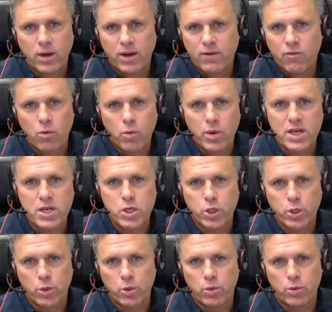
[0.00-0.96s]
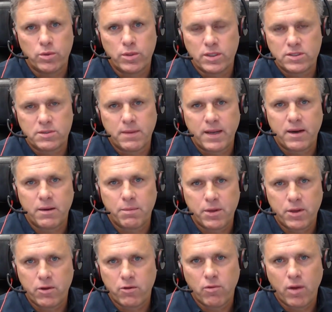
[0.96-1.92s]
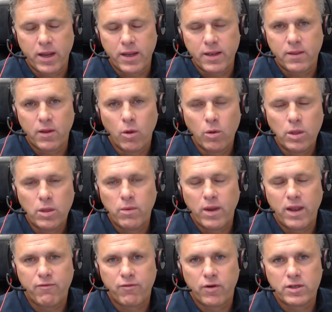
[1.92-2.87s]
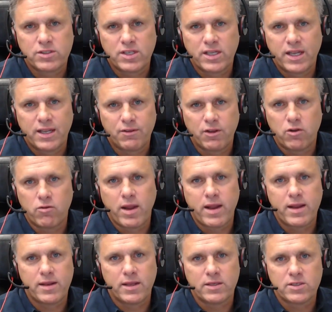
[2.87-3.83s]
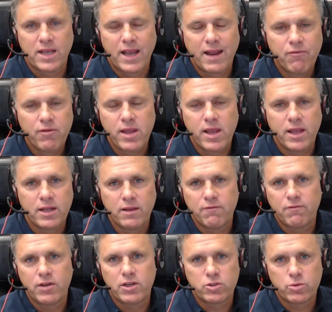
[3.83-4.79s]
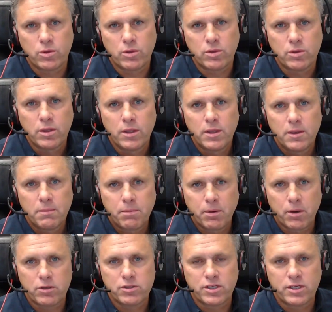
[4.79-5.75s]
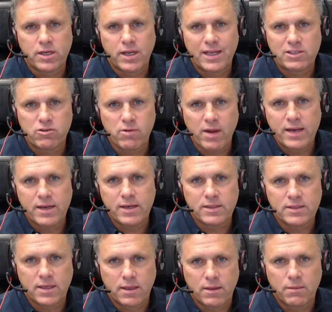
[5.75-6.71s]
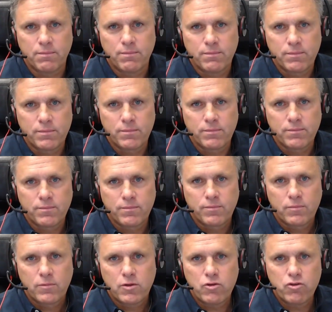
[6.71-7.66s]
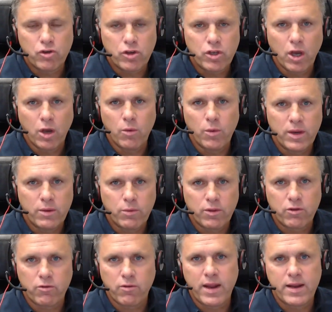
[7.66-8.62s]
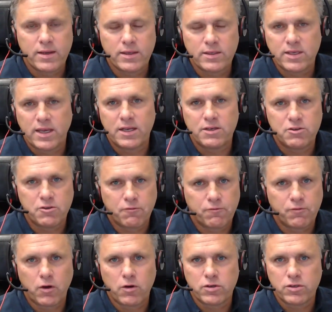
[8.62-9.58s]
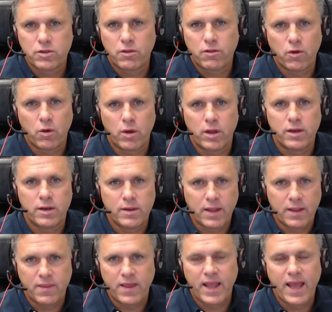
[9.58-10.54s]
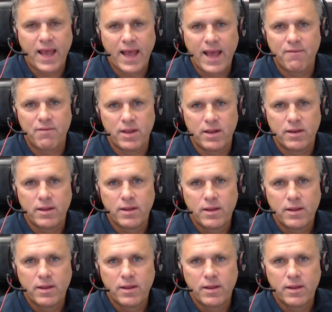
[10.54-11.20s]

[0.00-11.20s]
Whatever we do doesn't matter. But you're right. The only way for us to get the greatness, every individual person has greatness in them. You should go in with greatness as your first thought that they have it.